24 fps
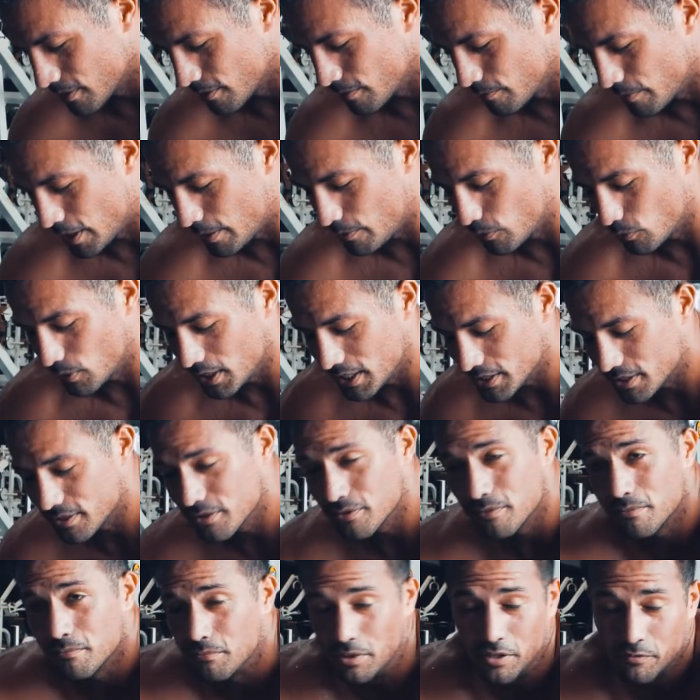maybe weights,
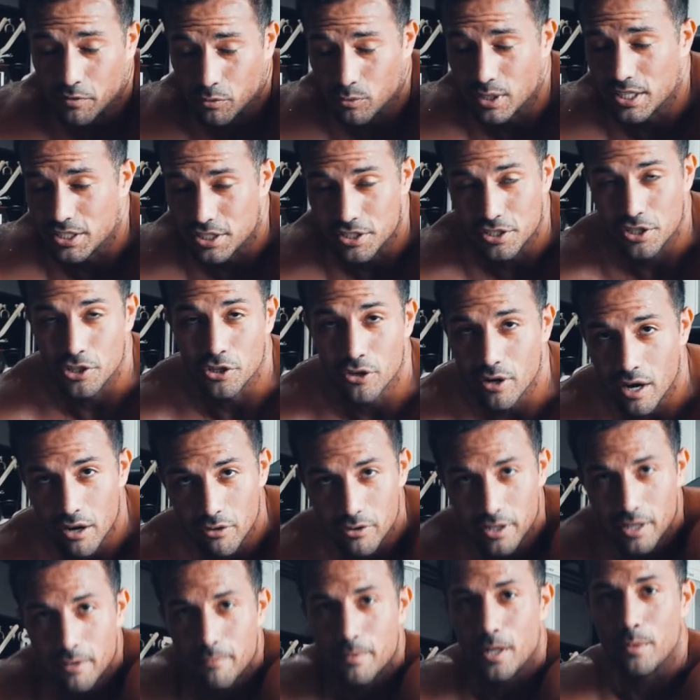lifting weights isn't your
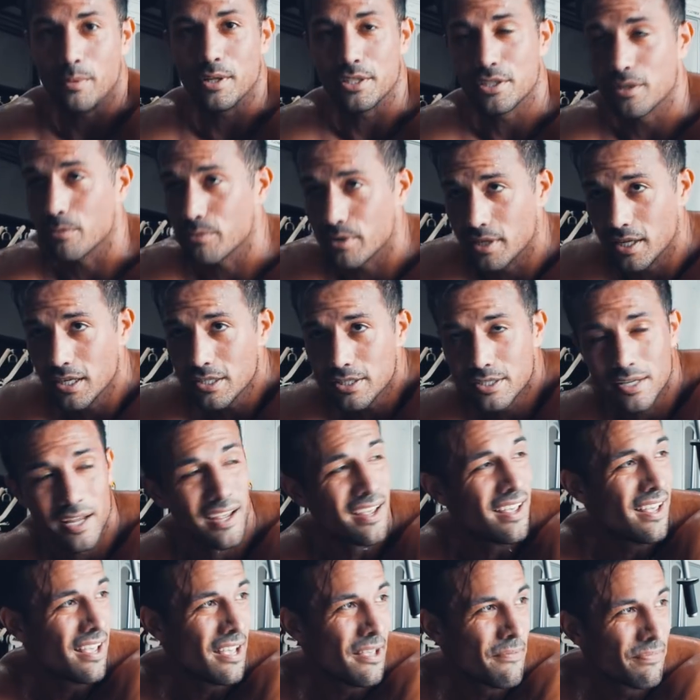outlet, maybe it's something else
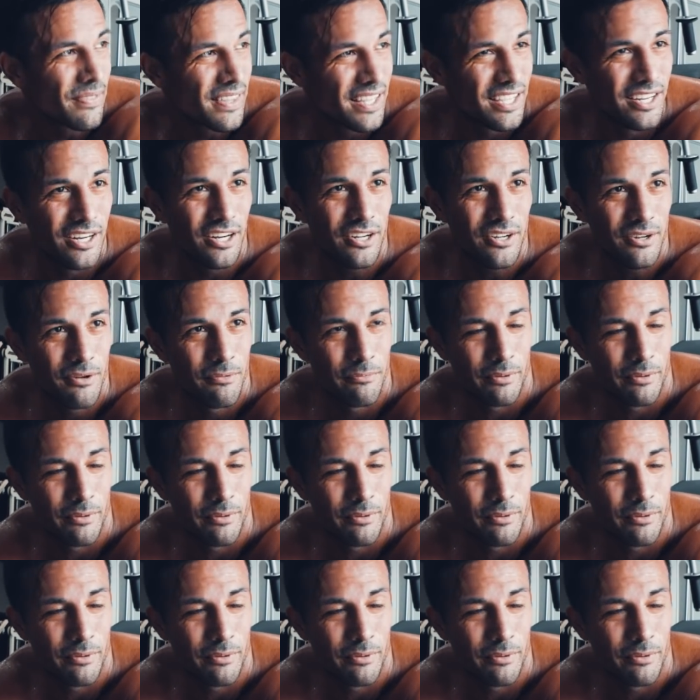you know?